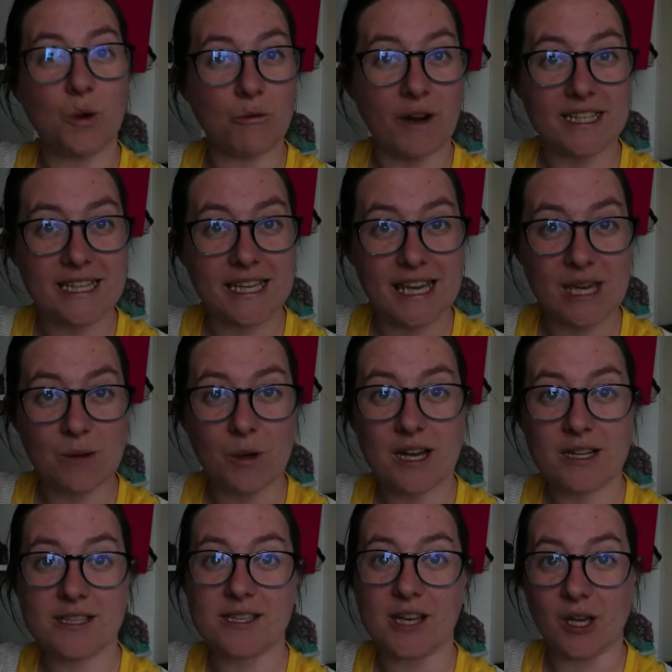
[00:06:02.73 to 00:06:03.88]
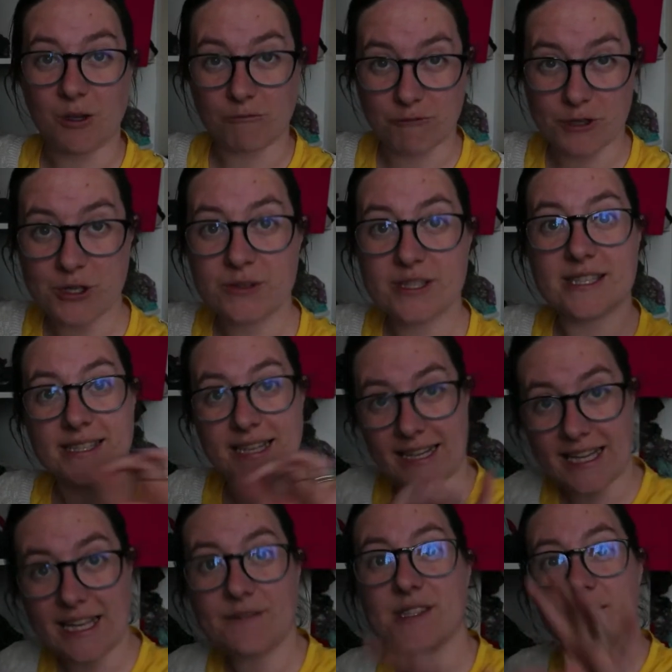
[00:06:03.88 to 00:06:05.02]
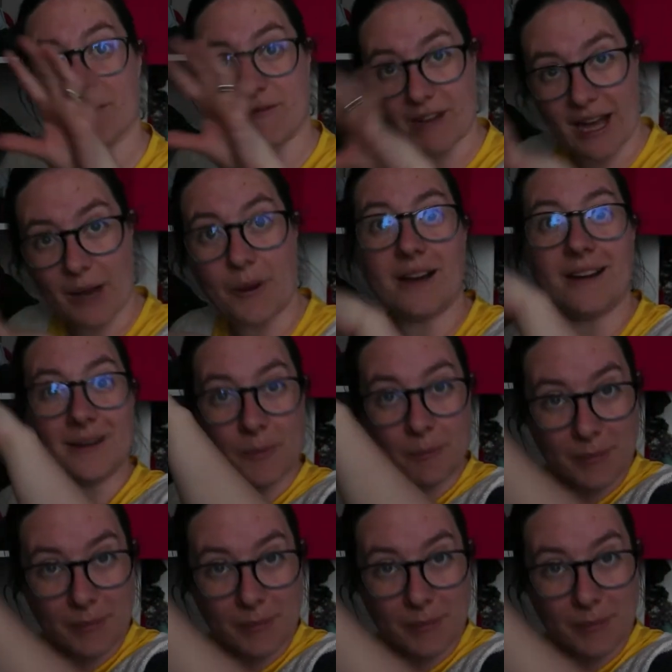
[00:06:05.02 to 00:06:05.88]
write a keyword, so roots, leaves, flower,